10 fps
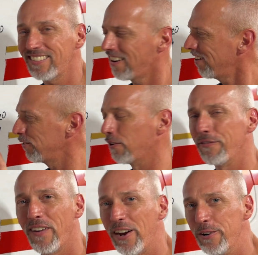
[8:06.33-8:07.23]
car or a
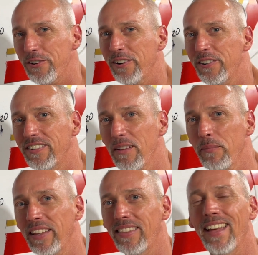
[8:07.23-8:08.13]
fire truck or something
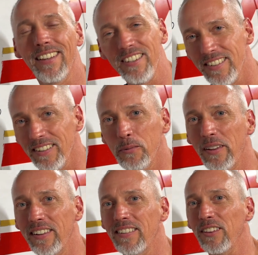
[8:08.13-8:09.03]
like that, and you just
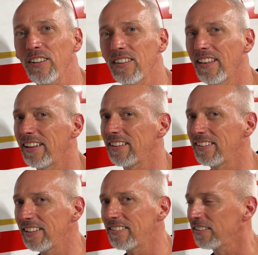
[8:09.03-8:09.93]
want it to look like a
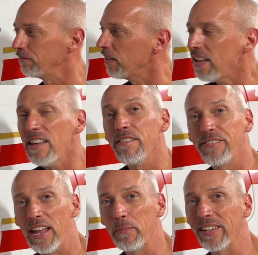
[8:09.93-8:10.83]
decent
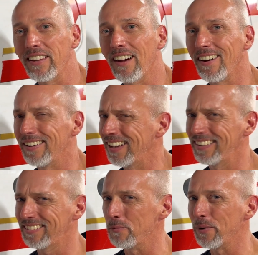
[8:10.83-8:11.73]
family car, not
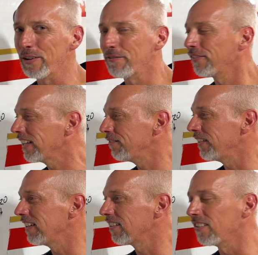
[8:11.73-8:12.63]
some weird fleet
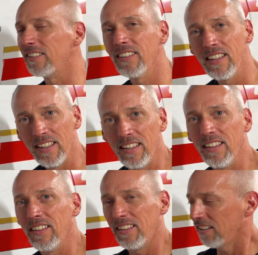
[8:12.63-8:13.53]
vehicle,
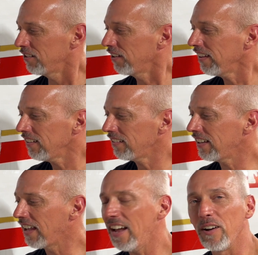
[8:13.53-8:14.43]
try this
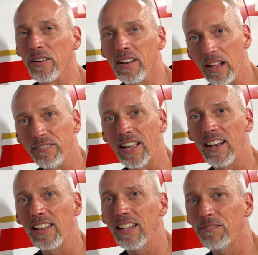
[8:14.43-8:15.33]
thing out. I've got
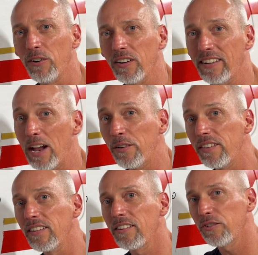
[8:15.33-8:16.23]
a link for it down in the
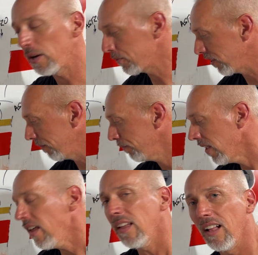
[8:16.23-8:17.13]
description.
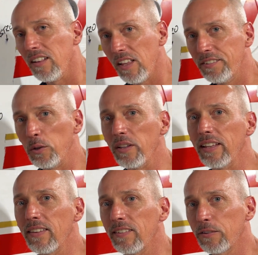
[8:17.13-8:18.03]
I'll also link
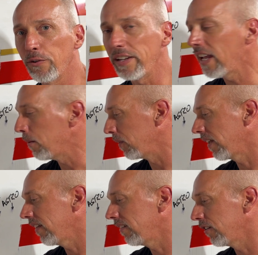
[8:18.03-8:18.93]
this 3M in
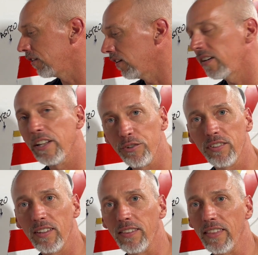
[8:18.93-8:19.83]
case you're
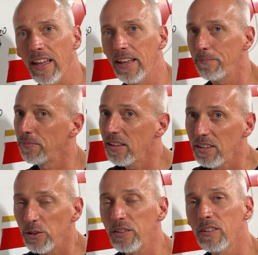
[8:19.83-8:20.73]
interested in that.
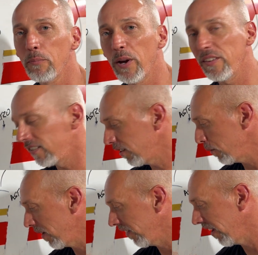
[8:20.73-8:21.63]
You can compare the two
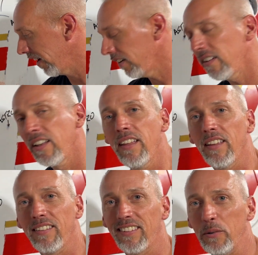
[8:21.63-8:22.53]
online
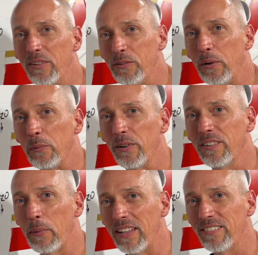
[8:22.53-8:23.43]
and see which one works
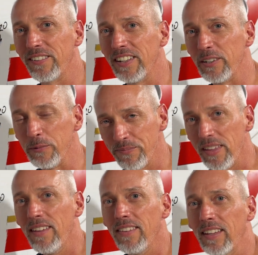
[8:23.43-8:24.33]
best for you.
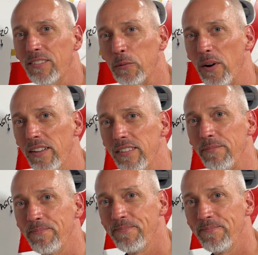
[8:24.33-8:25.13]
Thanks for watching.